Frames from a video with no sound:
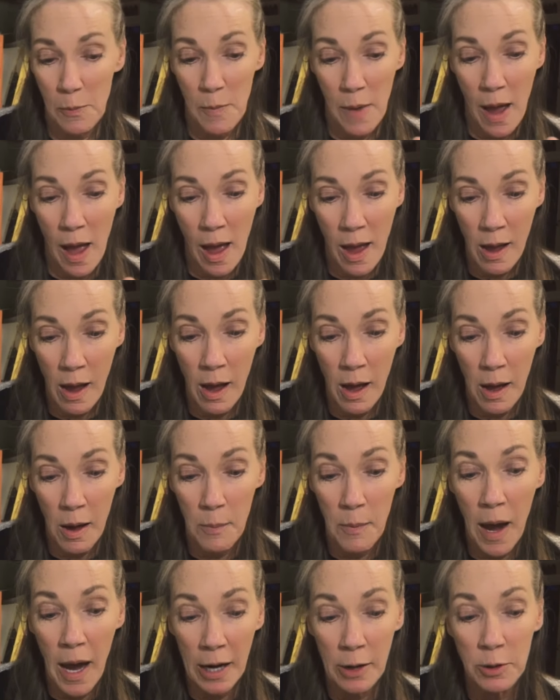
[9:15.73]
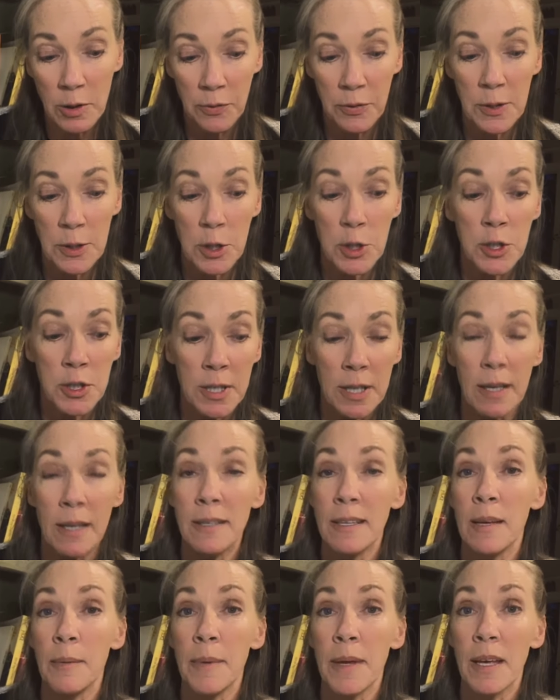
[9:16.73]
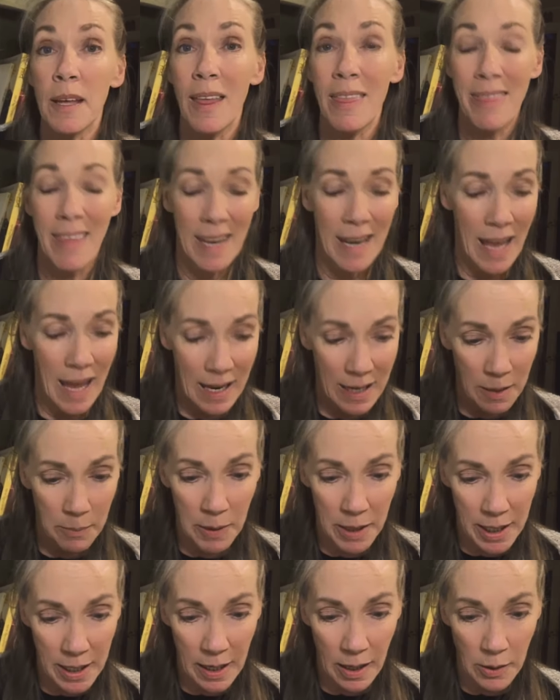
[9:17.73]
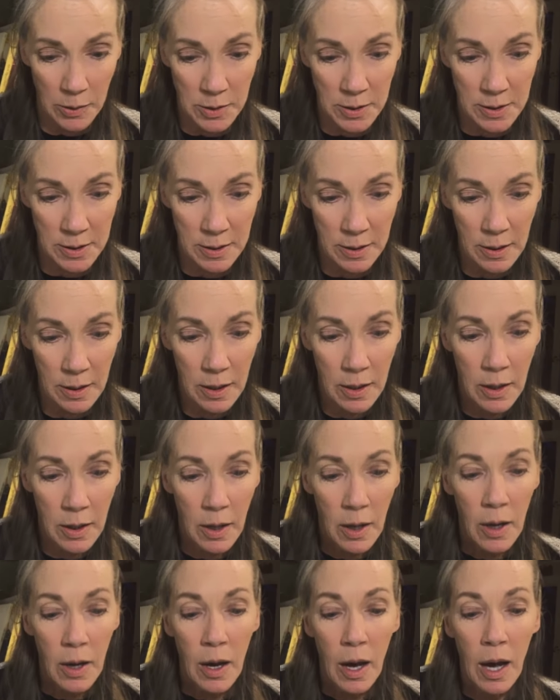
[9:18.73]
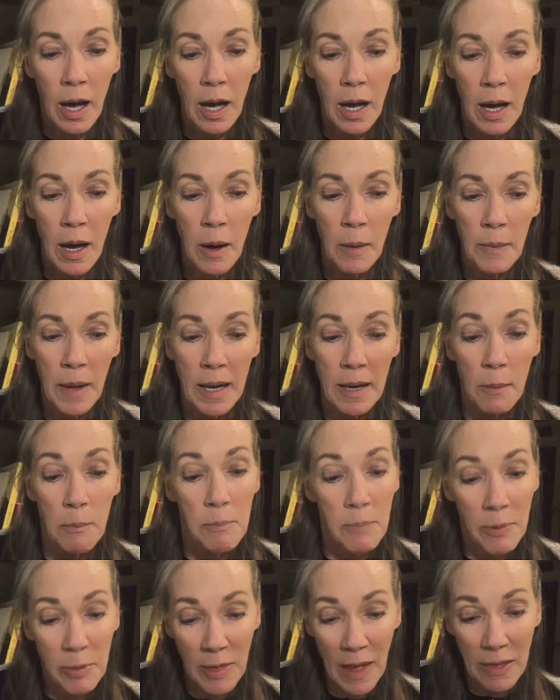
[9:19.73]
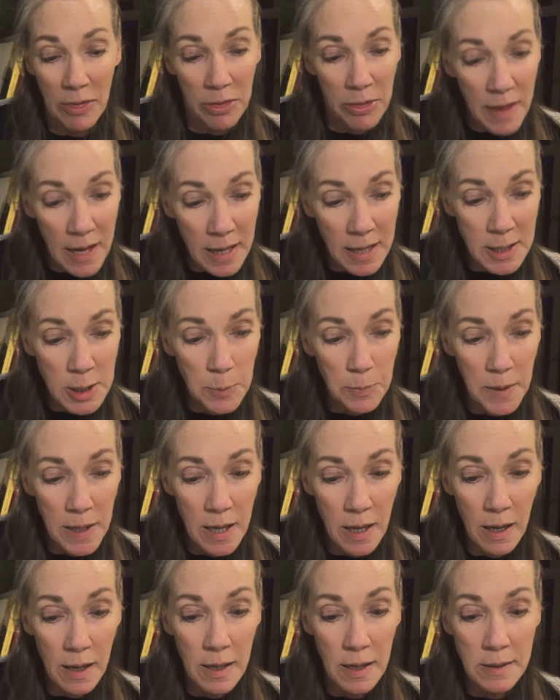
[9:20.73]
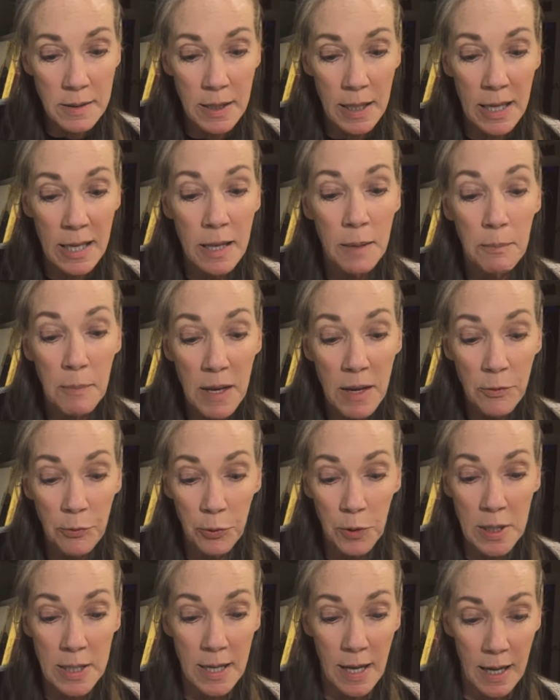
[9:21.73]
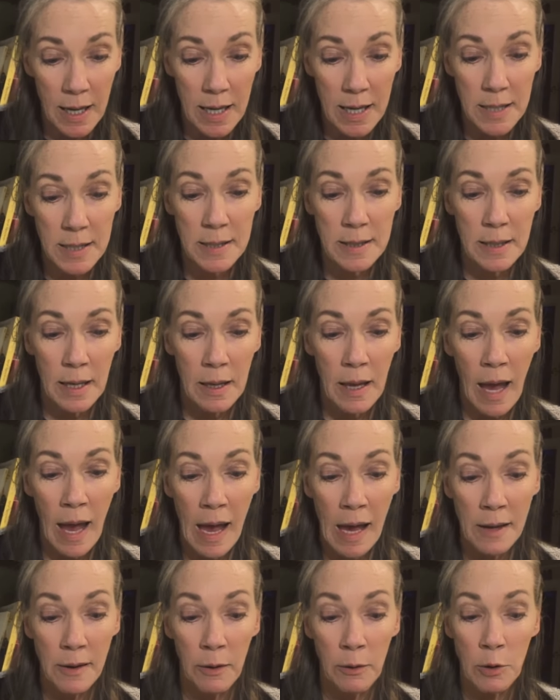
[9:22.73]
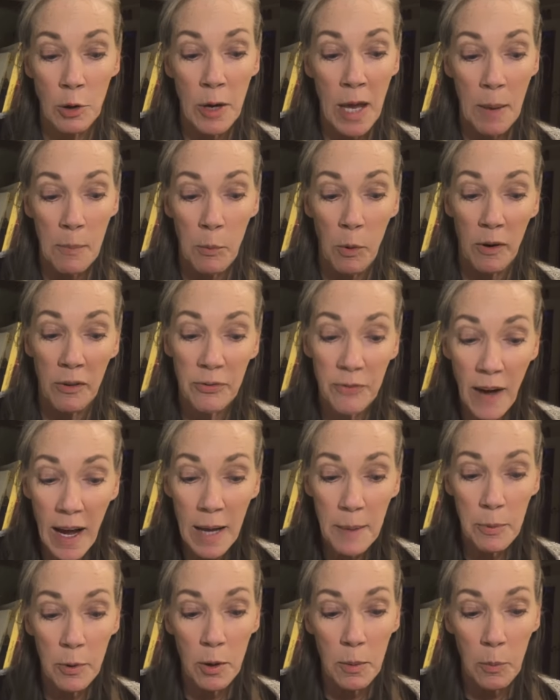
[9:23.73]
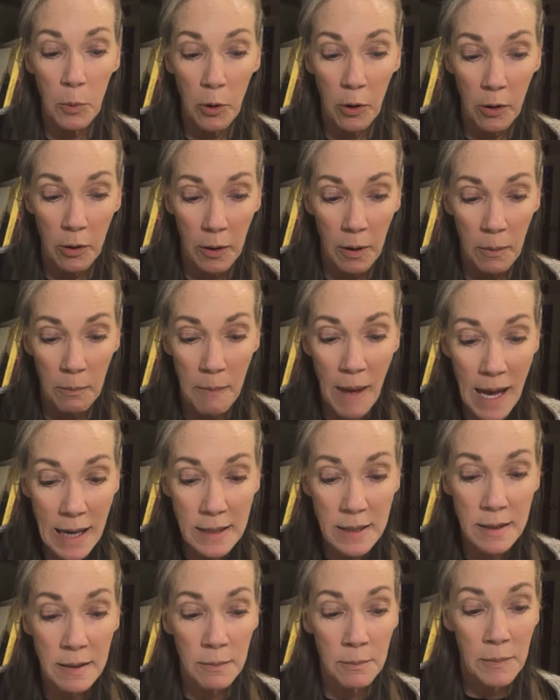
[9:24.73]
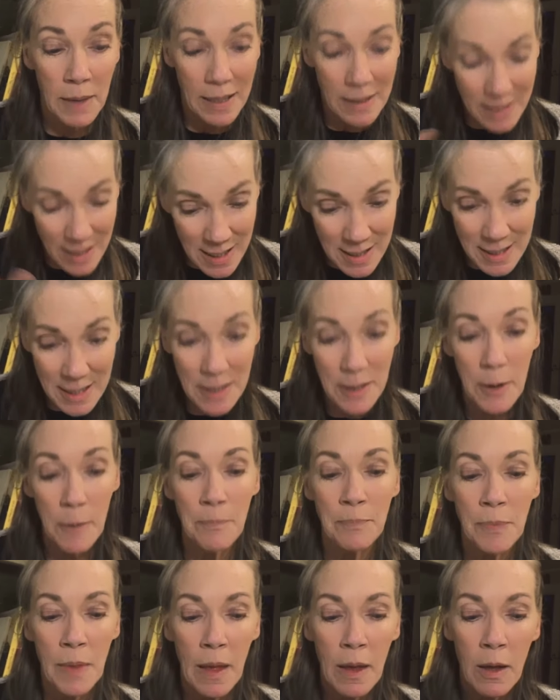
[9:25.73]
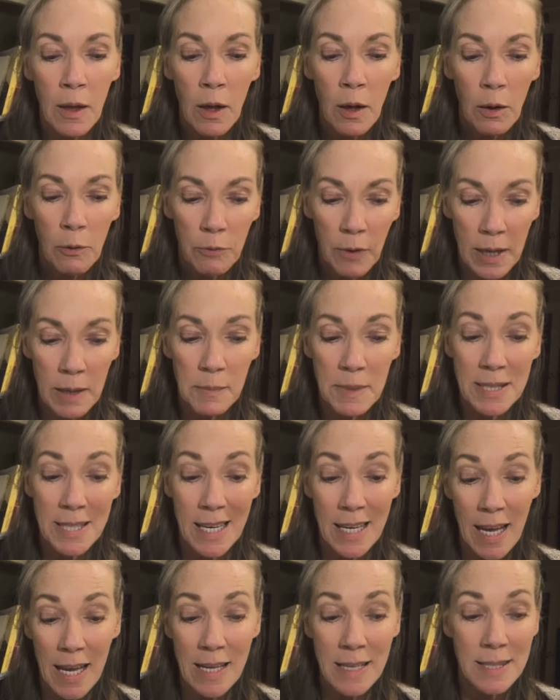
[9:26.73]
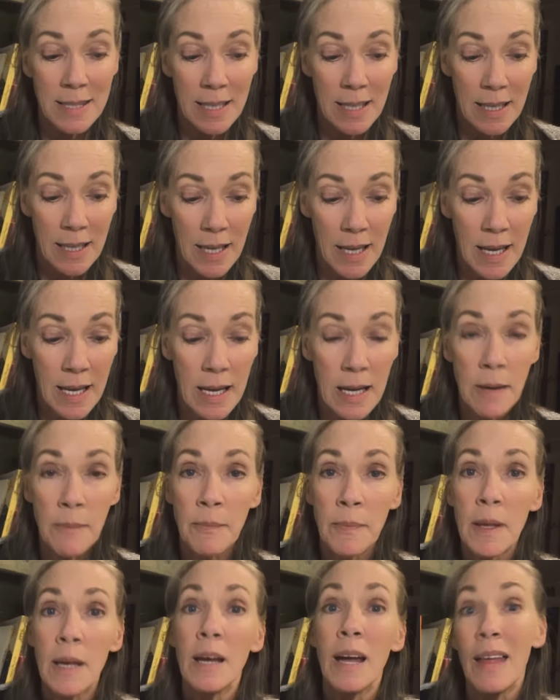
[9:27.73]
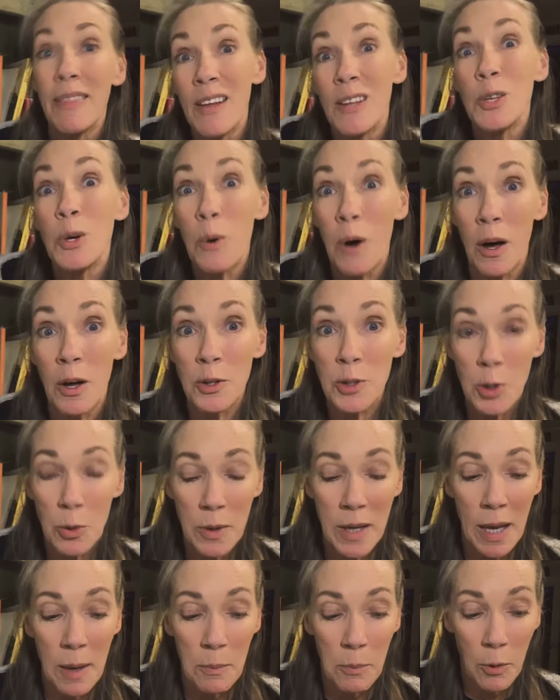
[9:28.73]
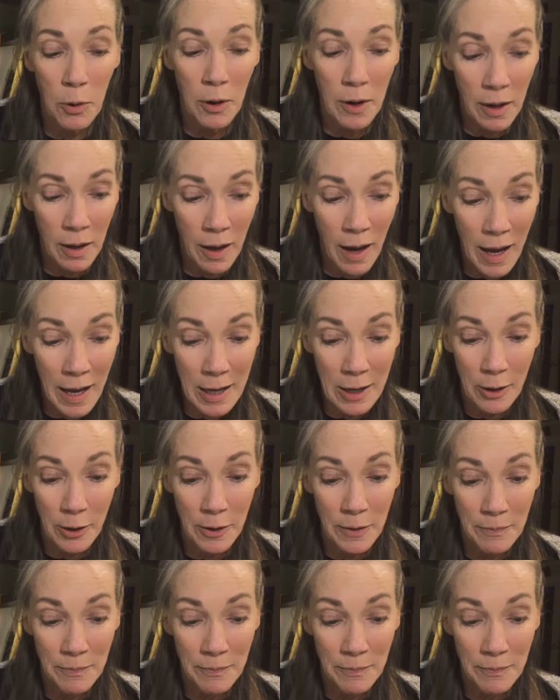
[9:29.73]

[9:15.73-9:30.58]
iron deficiency anemia than anybody else. They think it's because eating meat-free diets, you get more fiber, more magnesium, vitamins like A, C, and E, and then you also get more iron.